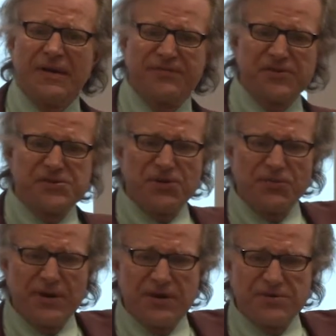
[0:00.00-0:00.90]
if there's no
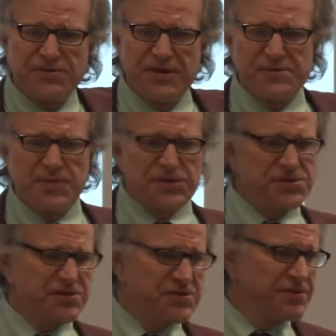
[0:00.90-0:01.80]
radio
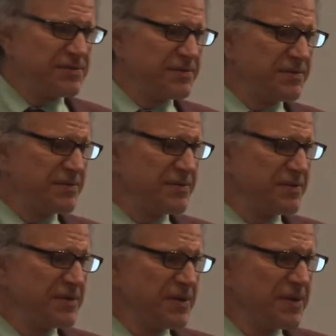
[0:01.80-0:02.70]
transmissions?
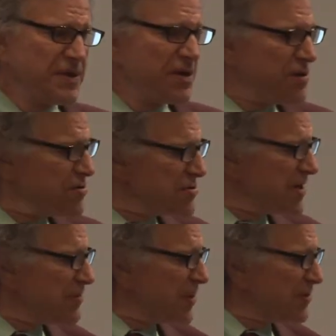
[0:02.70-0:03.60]
Who's
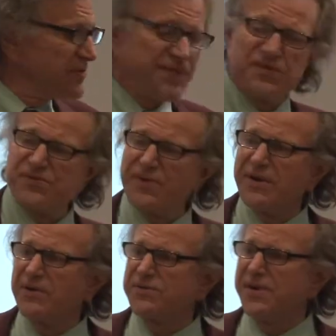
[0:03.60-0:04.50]
going to build the first
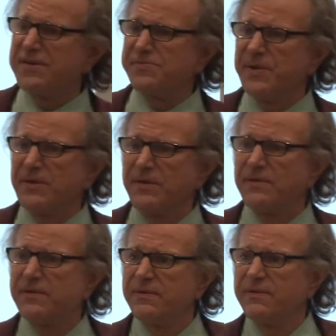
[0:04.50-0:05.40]
radio transmitter?
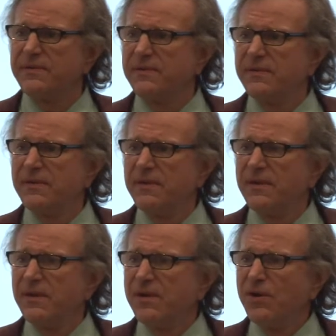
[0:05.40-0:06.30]

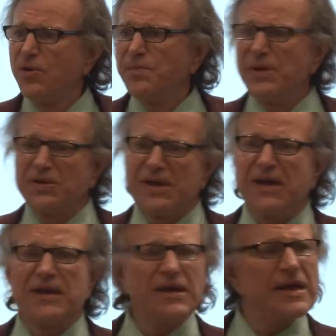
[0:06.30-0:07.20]
Who built
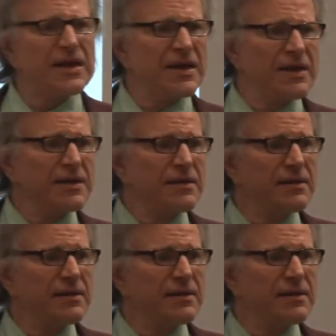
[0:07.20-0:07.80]
KDKA?